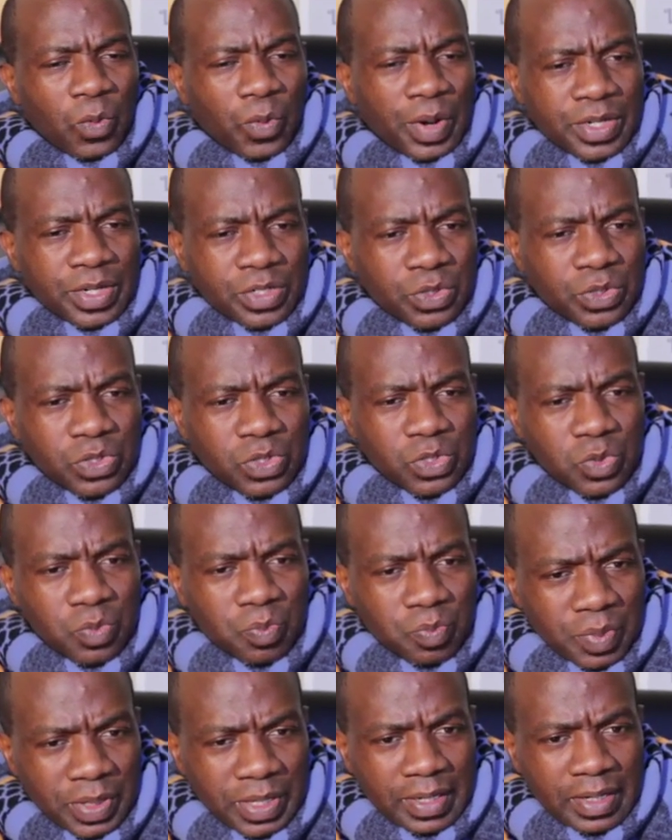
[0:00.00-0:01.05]
It used to
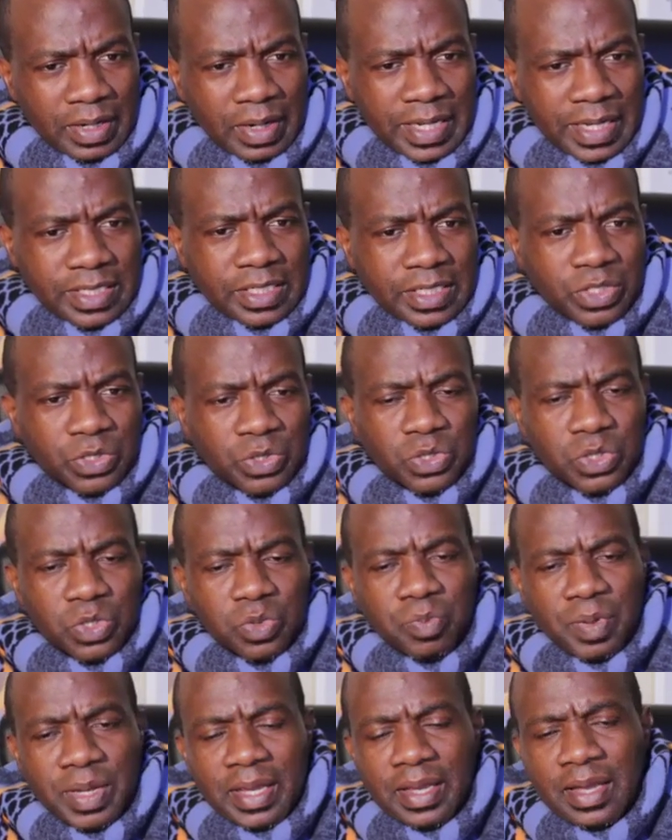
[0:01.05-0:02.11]
be as it used
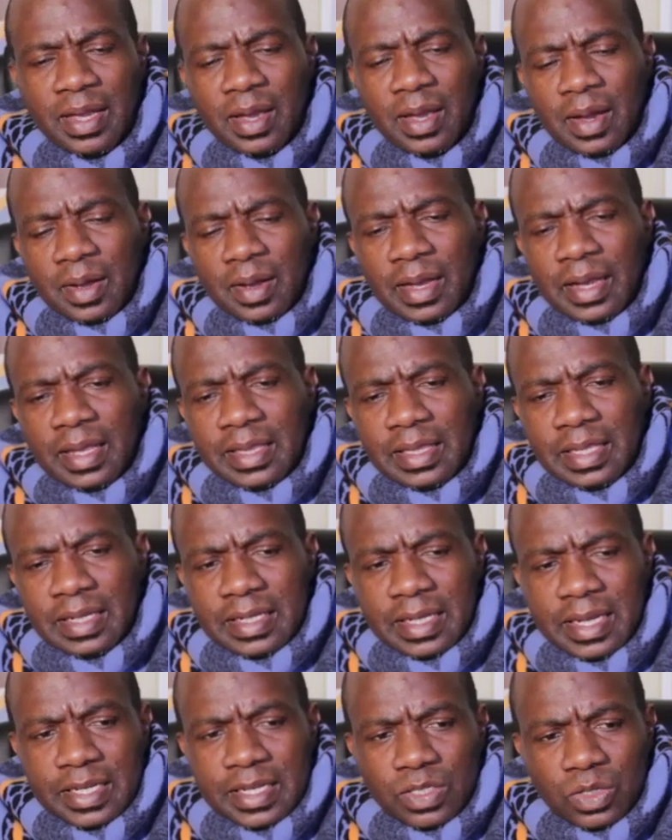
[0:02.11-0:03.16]
to be in the
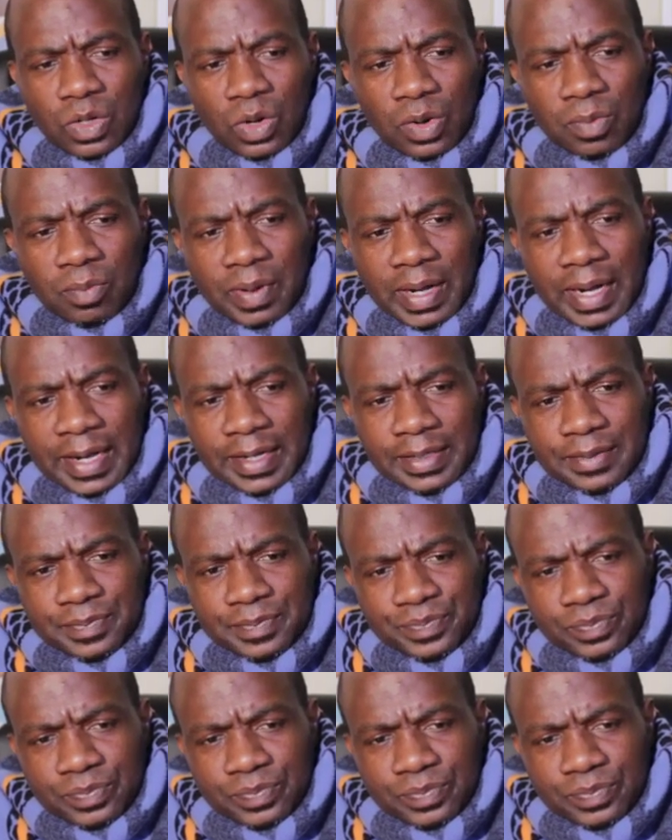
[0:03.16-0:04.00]
days gone by.